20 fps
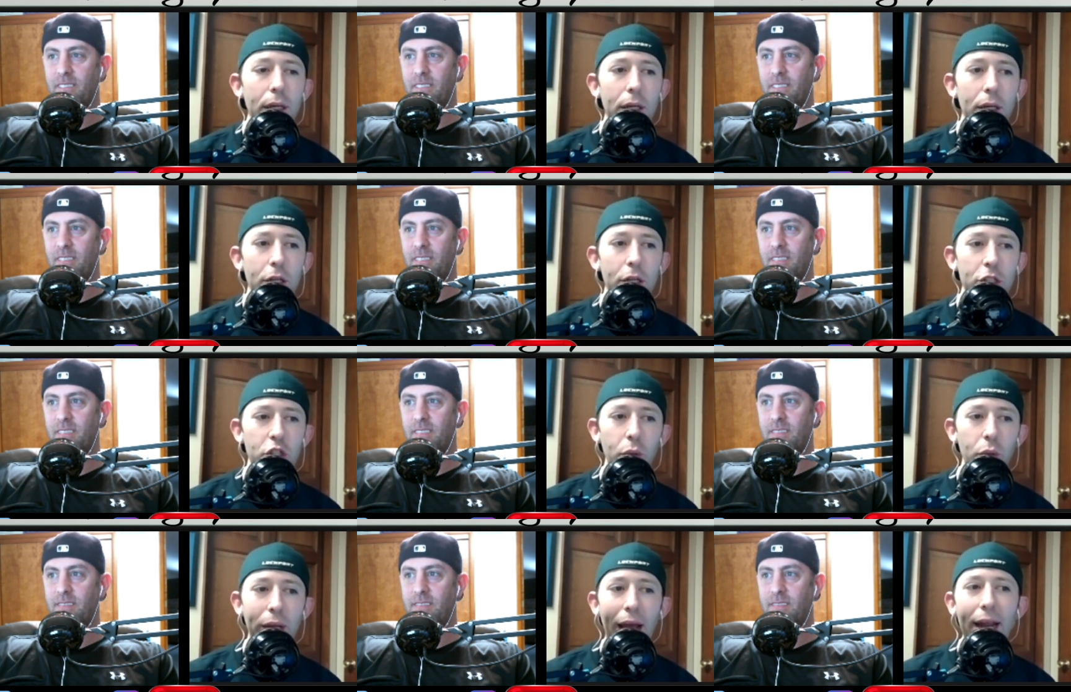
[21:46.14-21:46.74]

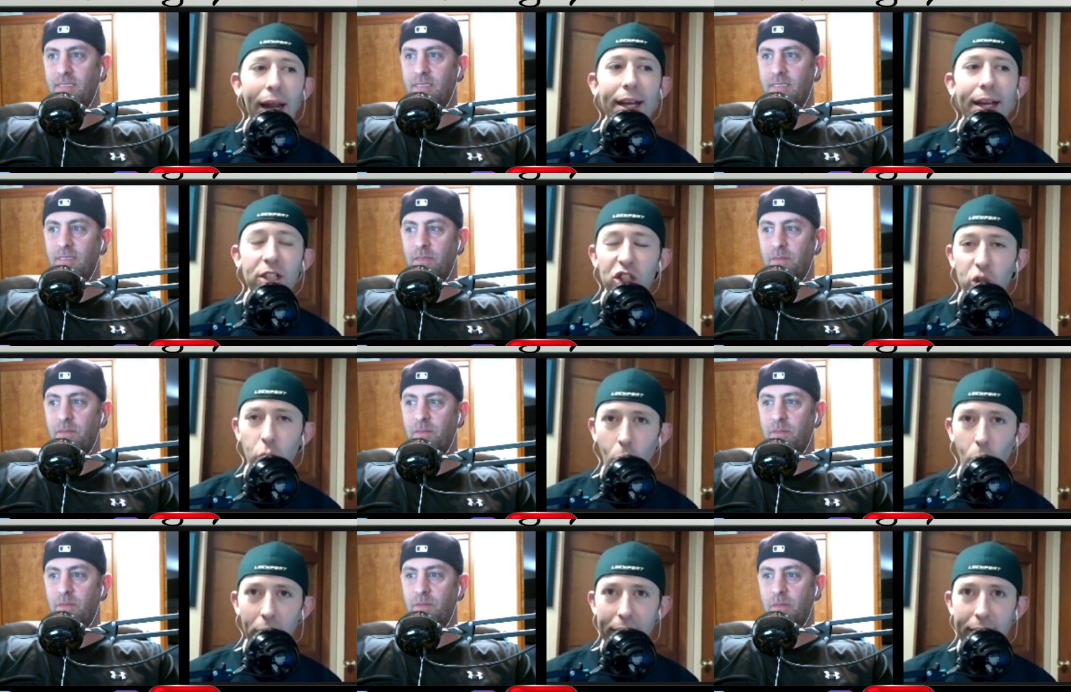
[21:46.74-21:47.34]
Speaker 1: So we got to get to
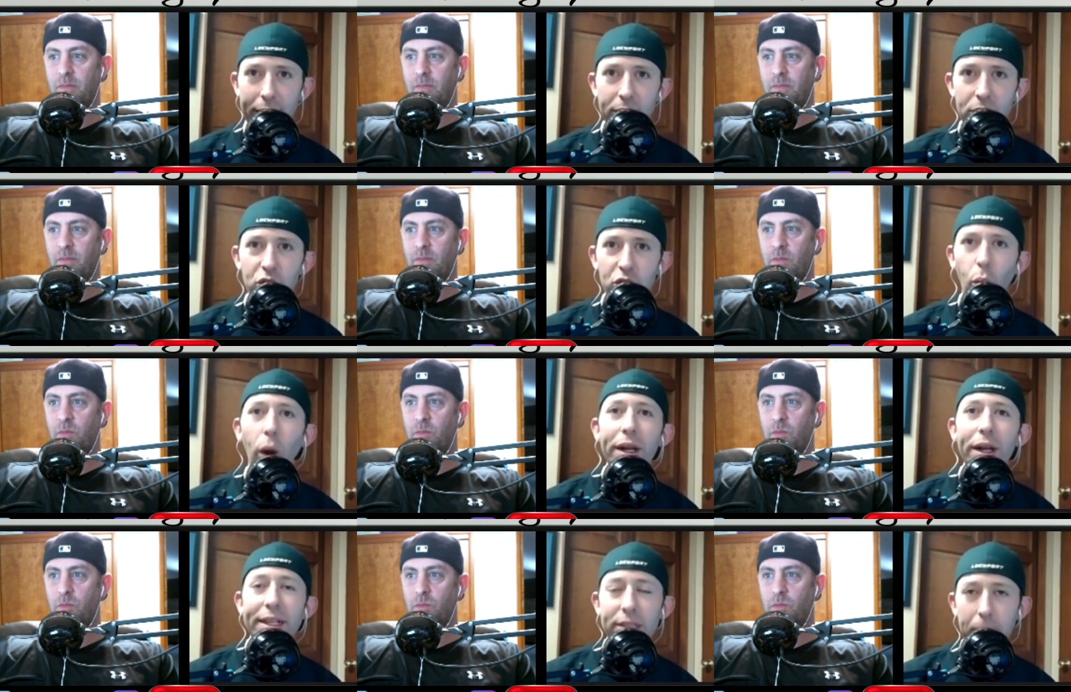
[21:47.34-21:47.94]
20.
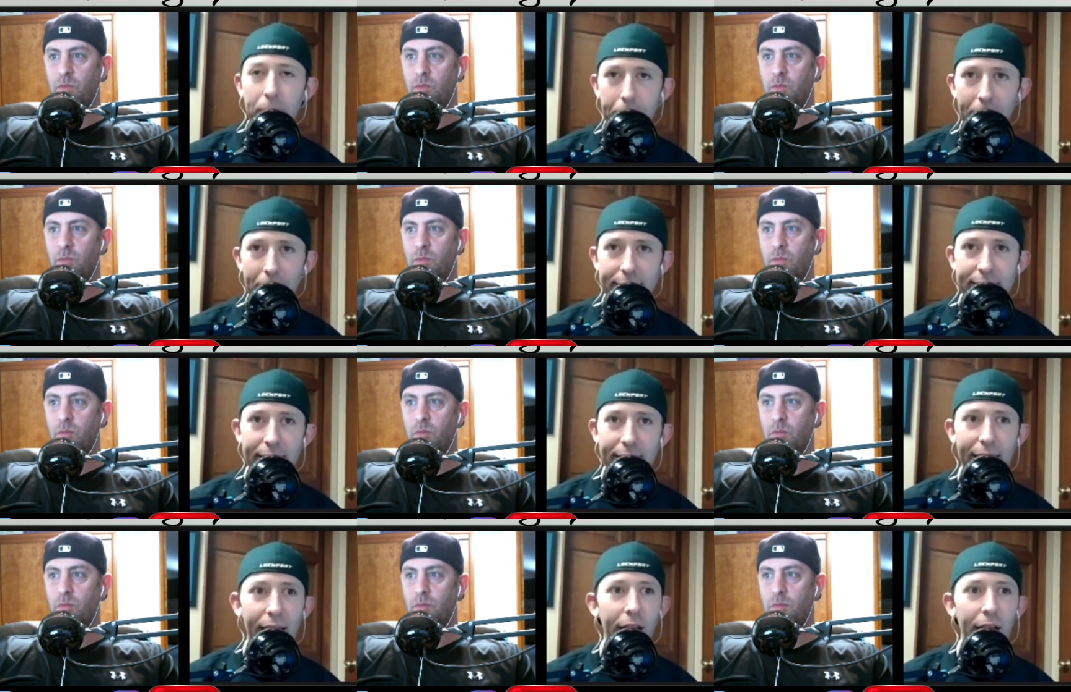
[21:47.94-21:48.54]
20 is the pick to
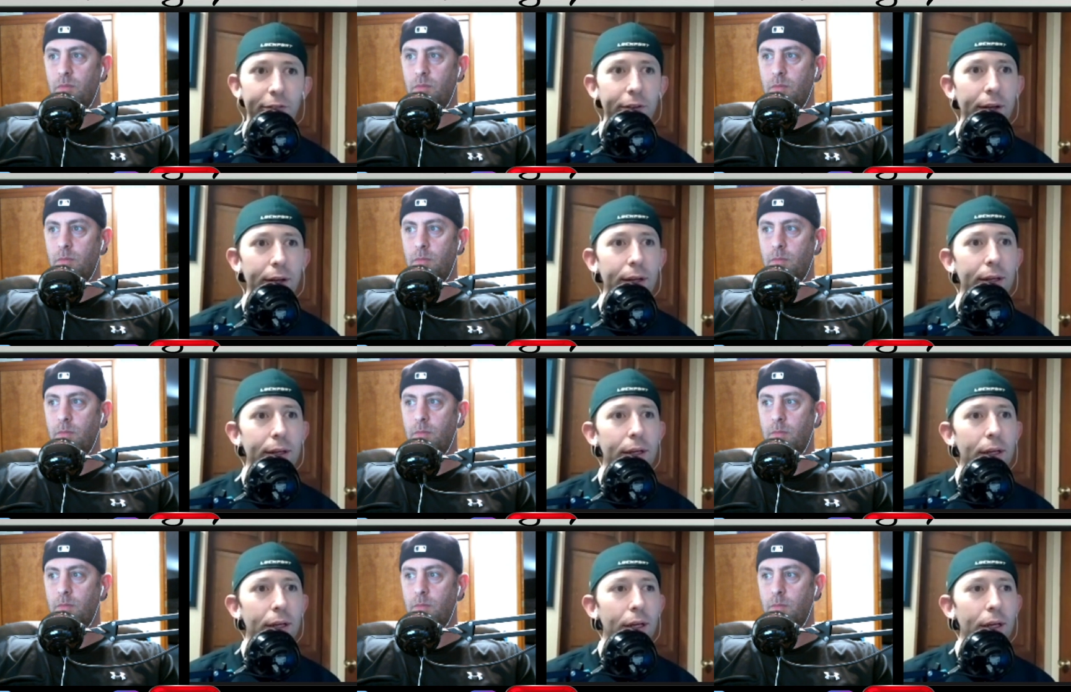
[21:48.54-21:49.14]
have.
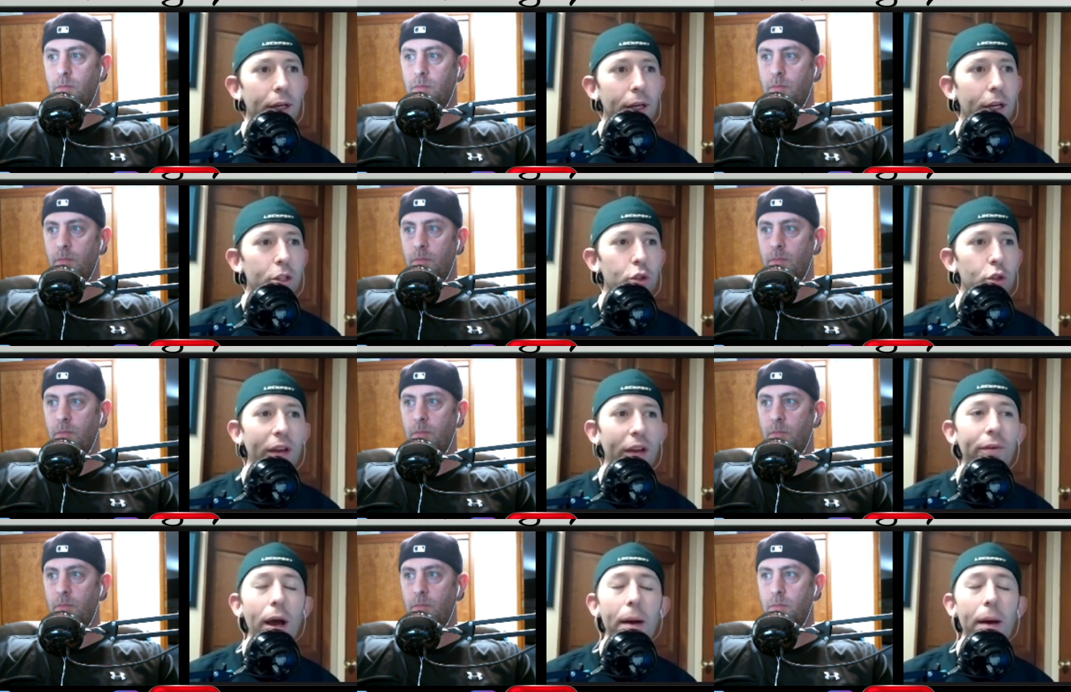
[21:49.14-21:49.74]

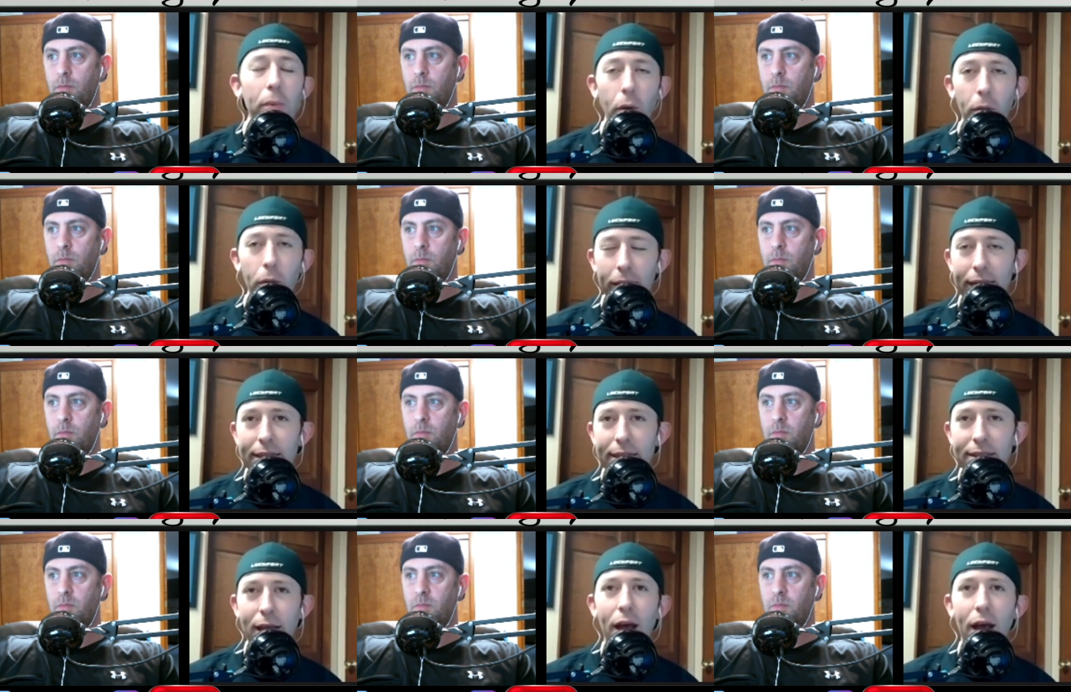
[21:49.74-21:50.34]
Trevon Moehrig
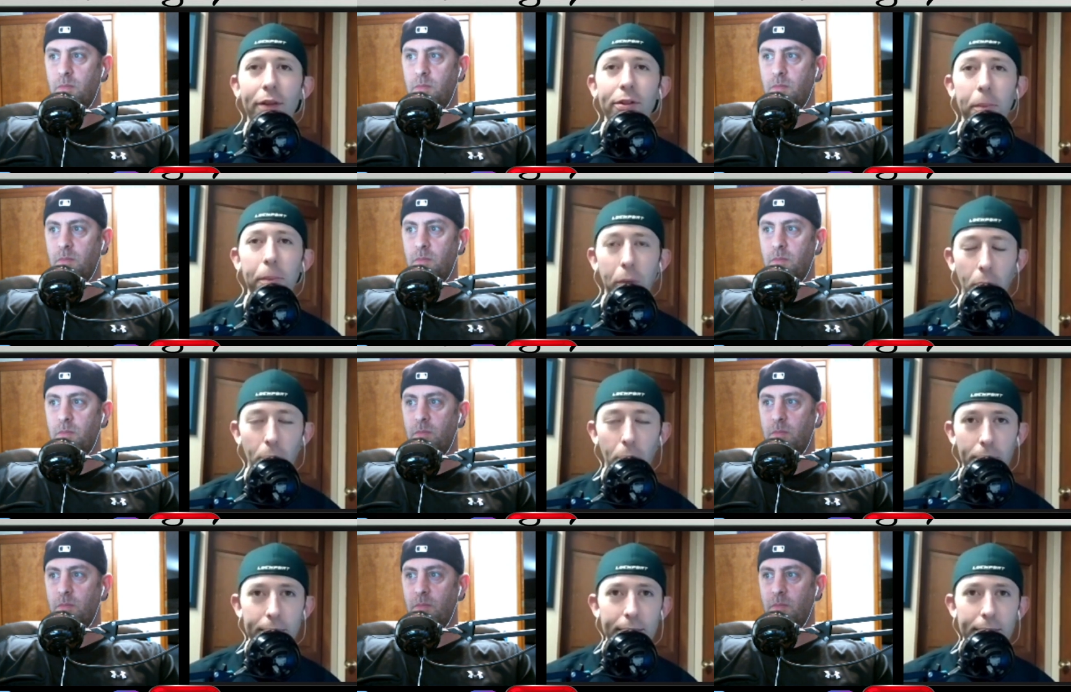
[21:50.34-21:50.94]
is on the
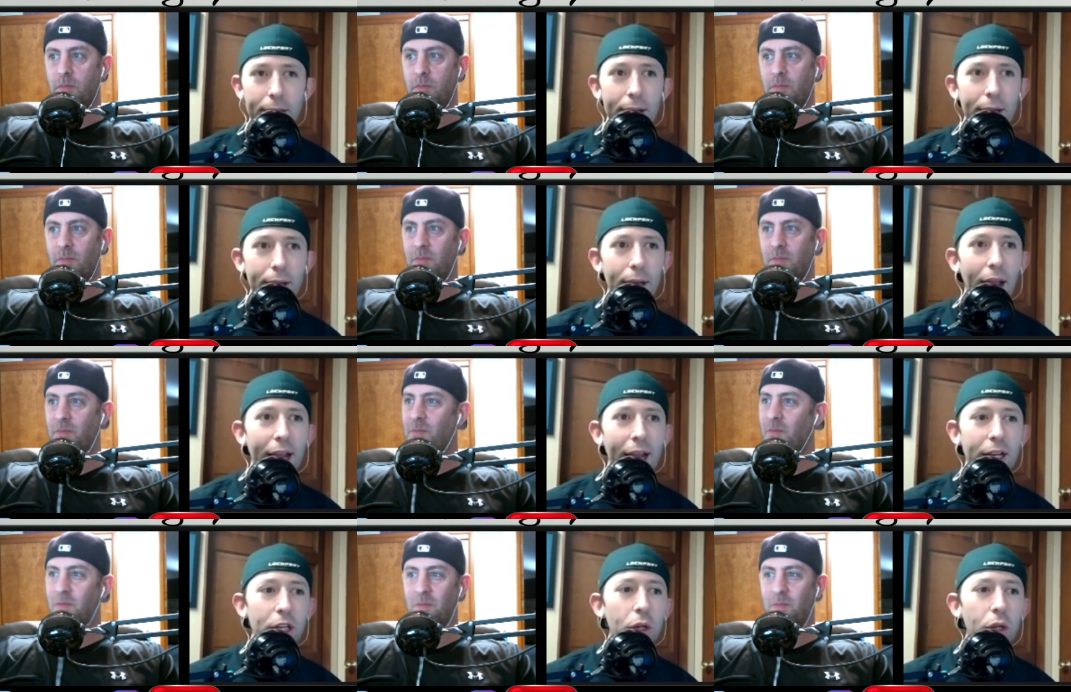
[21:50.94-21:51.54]
board,
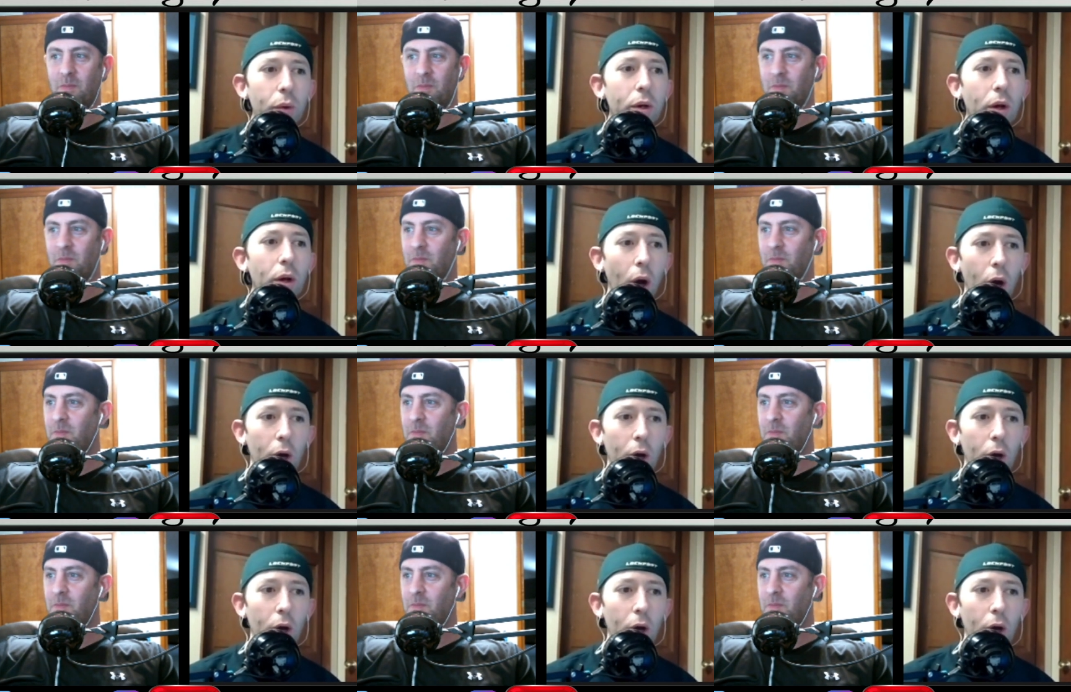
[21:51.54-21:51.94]
and you call